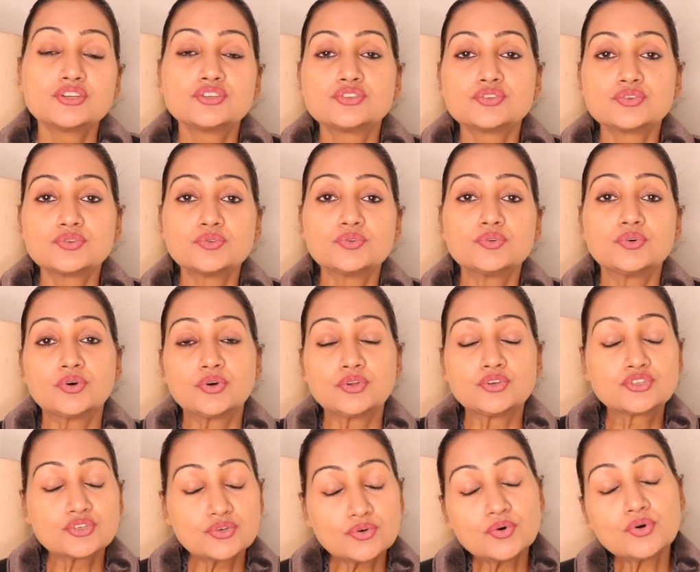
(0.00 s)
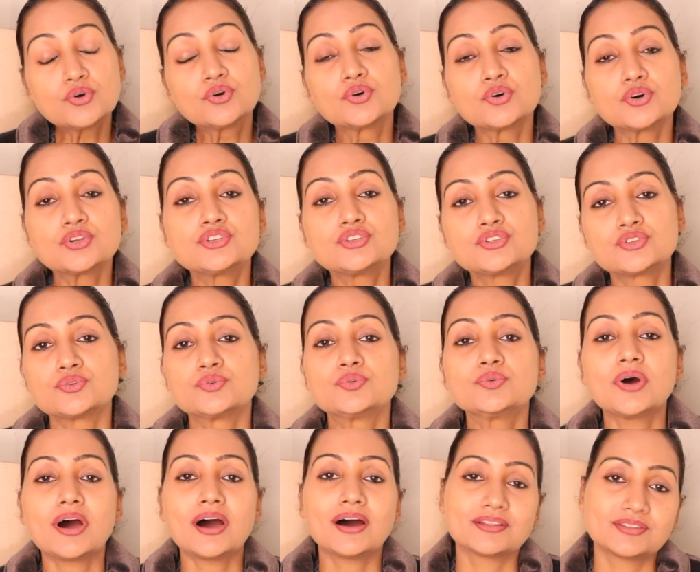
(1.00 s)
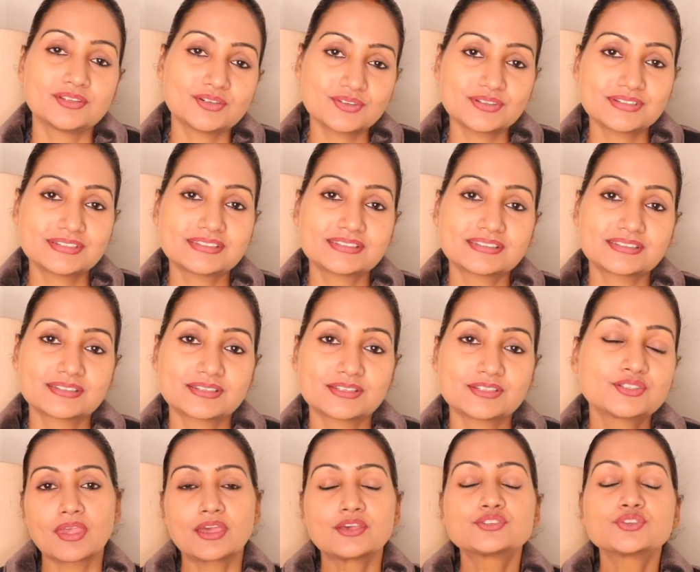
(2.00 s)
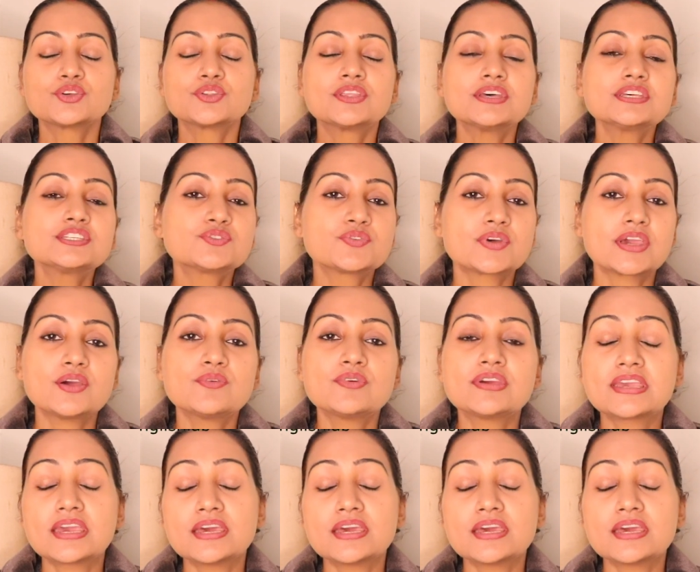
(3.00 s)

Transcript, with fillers: To do good to others. So this way we